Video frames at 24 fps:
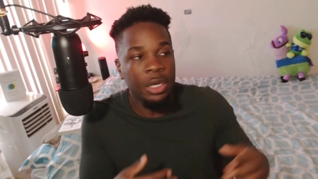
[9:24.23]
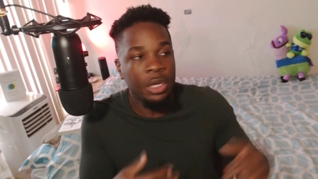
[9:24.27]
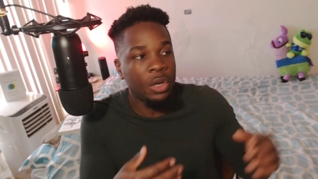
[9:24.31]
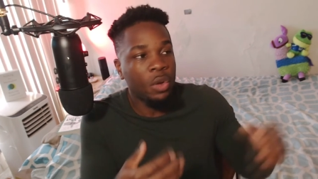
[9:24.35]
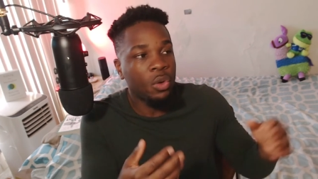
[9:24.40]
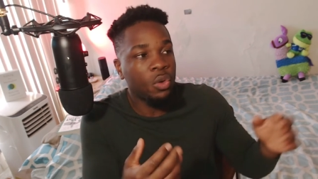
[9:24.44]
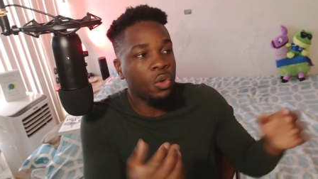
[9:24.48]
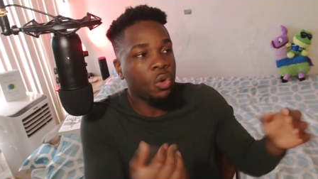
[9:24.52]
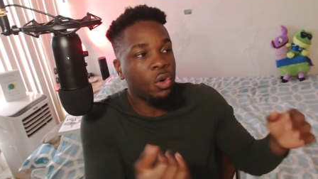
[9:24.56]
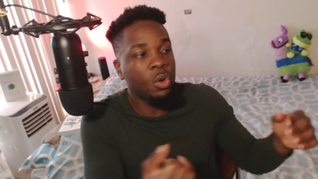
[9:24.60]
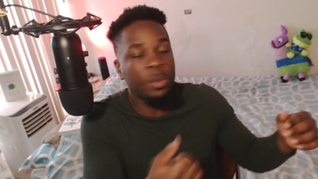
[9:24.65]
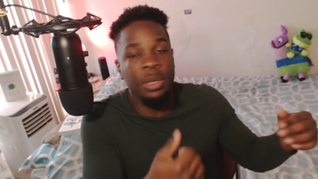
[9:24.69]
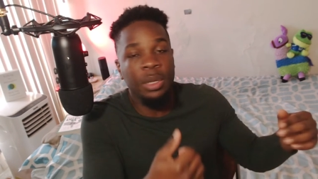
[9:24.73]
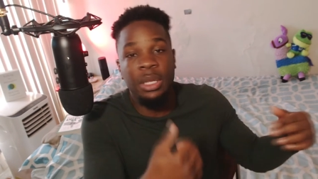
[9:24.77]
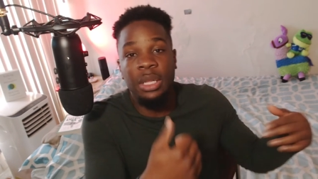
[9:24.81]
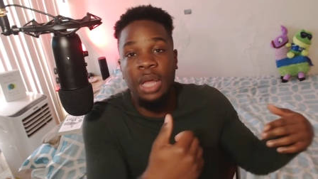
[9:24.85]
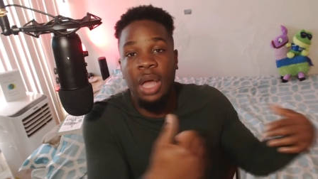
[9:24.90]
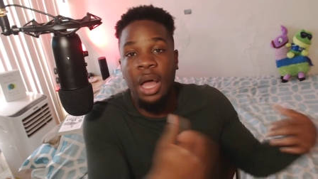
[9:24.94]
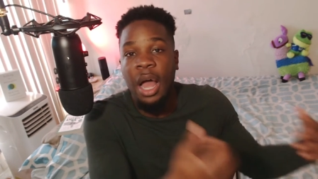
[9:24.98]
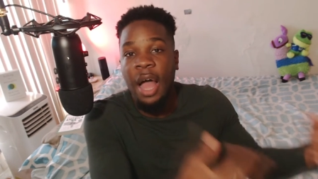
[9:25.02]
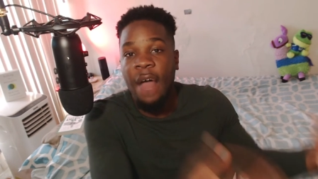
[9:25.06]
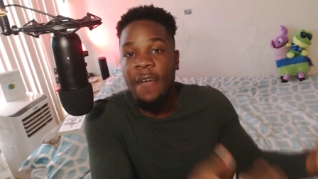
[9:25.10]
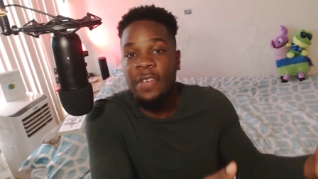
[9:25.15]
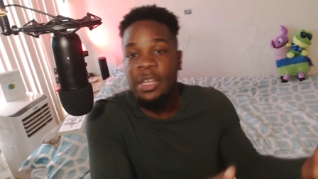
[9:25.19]
You know, normally in
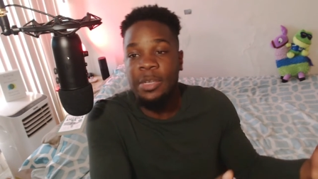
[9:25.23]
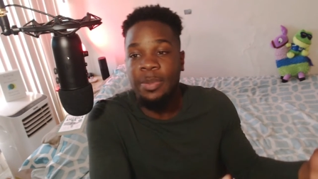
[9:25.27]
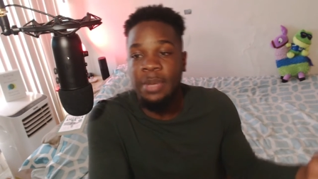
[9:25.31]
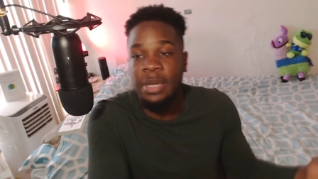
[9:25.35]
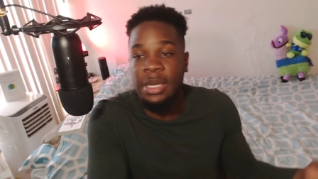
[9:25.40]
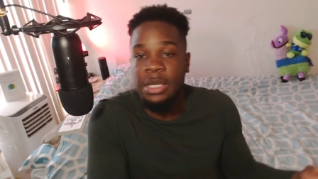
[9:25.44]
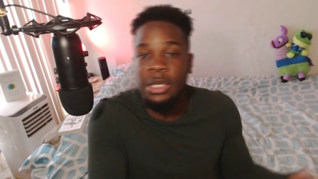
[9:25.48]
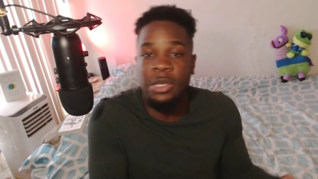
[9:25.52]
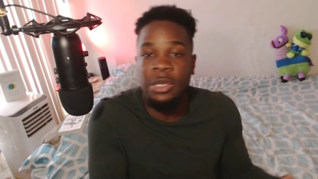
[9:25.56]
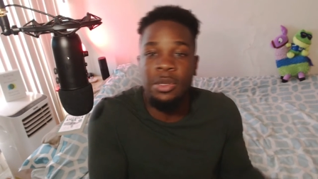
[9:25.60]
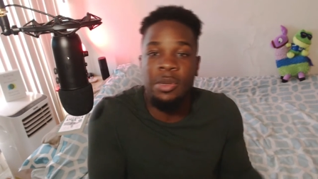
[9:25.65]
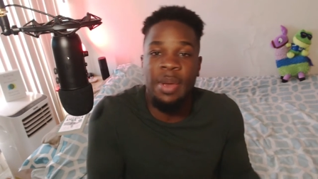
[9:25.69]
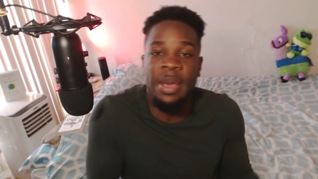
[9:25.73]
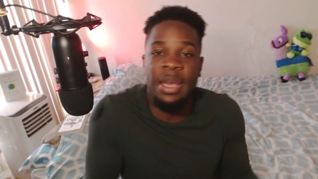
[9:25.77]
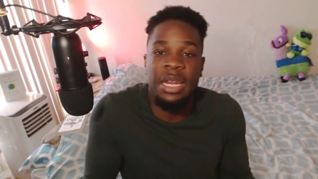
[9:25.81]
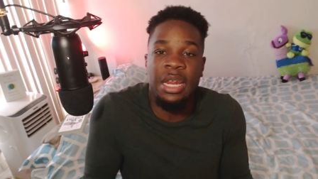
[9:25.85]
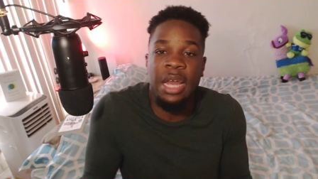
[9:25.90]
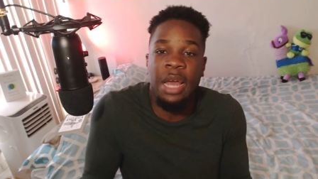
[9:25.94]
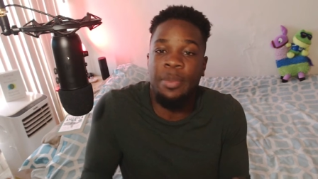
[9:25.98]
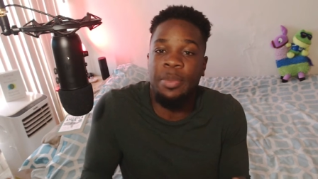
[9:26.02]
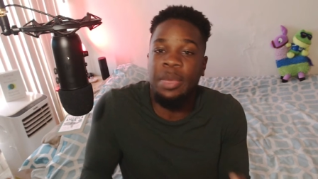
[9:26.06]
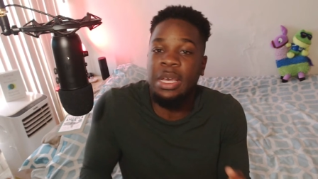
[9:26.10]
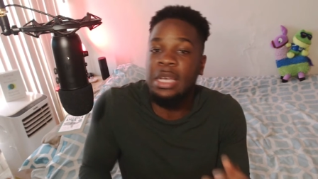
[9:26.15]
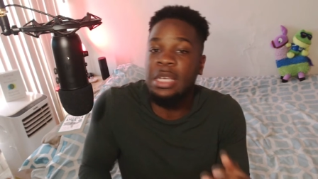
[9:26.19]
the office place, you might
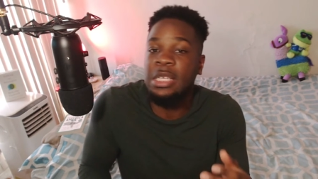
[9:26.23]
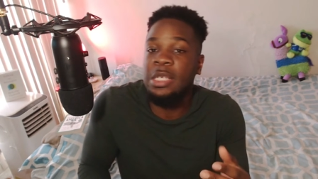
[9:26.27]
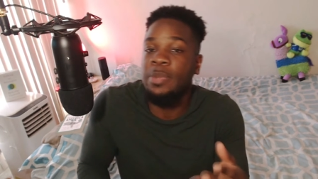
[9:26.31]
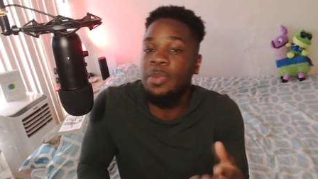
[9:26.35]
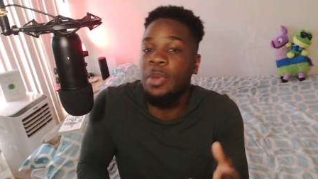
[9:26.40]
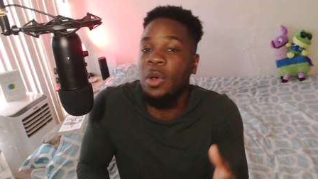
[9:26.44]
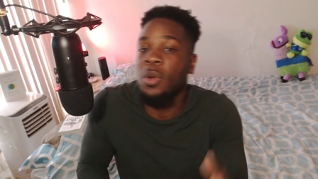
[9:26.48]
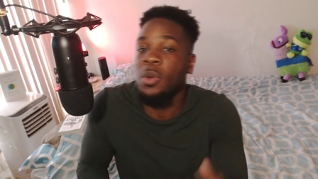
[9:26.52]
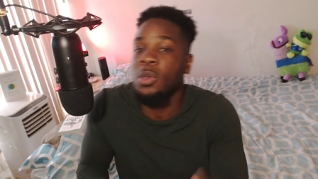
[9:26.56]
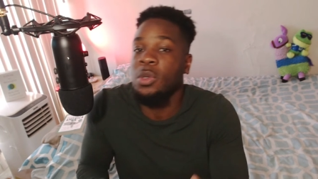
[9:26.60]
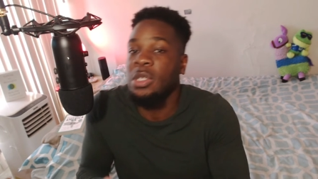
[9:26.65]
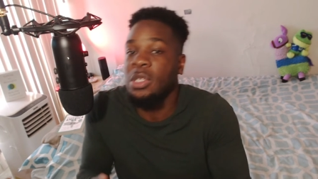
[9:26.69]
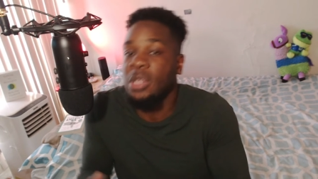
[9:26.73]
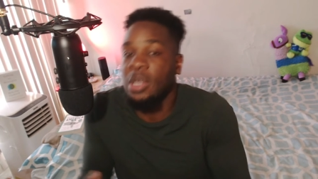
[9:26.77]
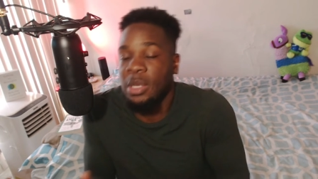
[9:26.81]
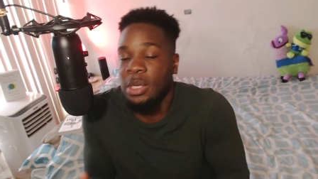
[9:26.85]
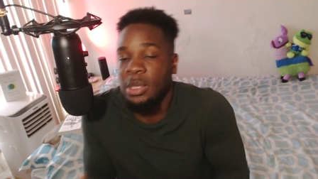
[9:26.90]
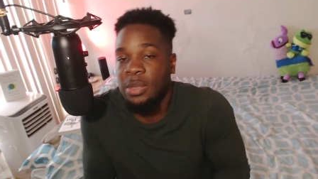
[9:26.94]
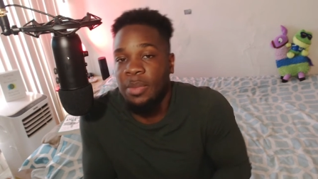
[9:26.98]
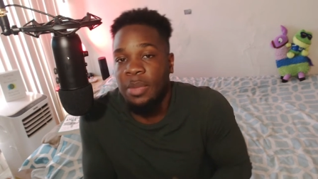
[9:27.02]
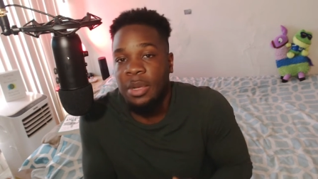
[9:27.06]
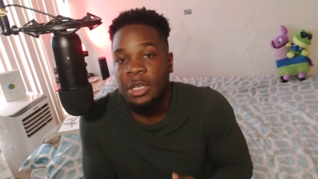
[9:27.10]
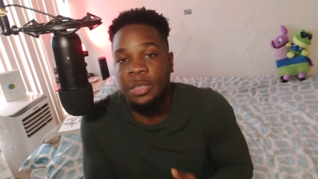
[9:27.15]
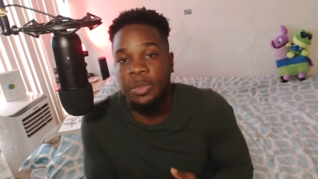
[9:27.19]
not be exposed to
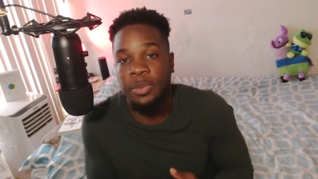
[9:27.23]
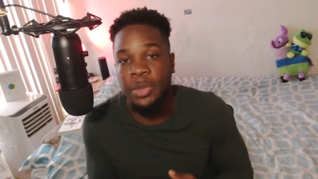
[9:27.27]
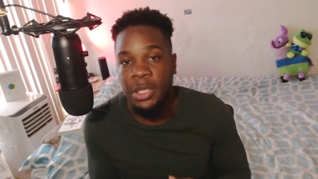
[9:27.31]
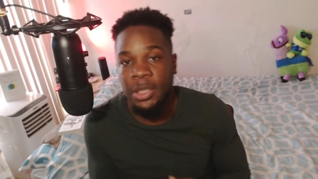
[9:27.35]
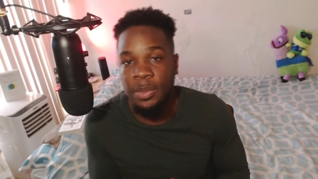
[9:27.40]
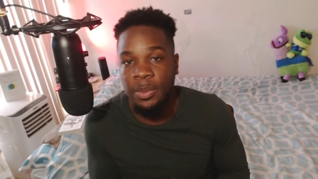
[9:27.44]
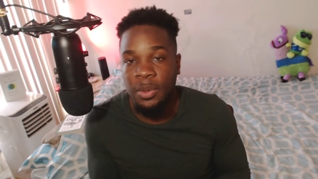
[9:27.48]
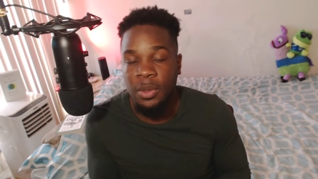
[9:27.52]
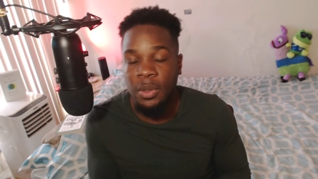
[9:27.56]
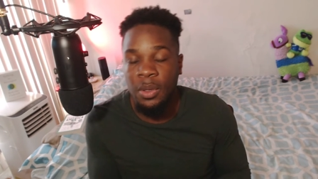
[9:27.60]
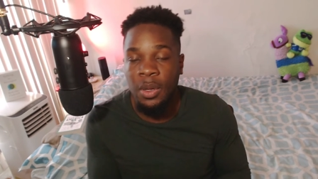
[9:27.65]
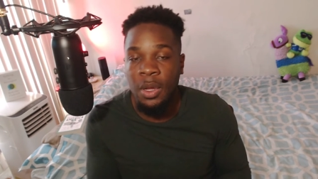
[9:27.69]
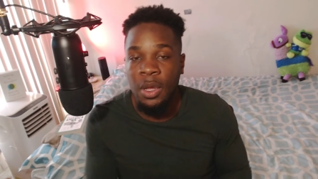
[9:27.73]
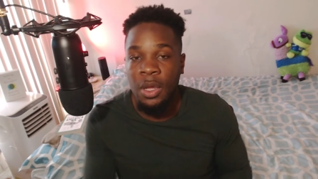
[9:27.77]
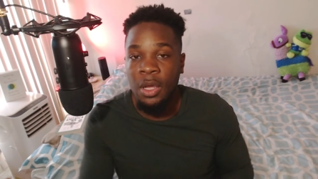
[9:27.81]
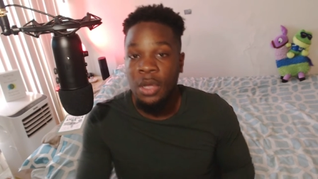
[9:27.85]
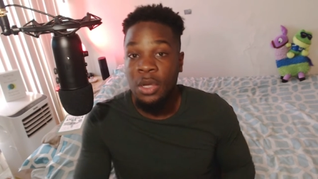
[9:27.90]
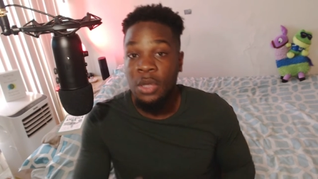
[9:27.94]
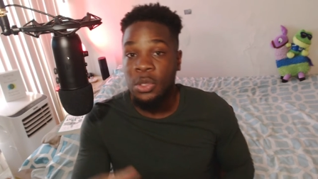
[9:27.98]
as much people.